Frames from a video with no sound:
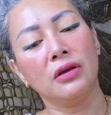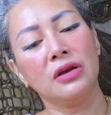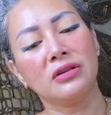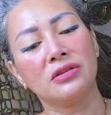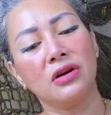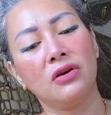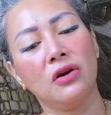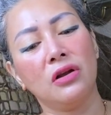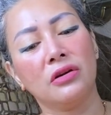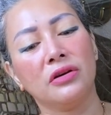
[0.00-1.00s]
yes, the
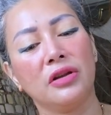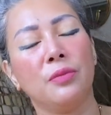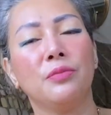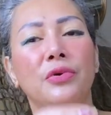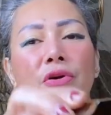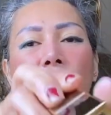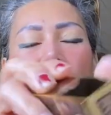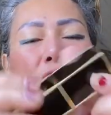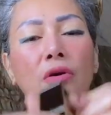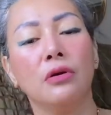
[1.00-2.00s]
color number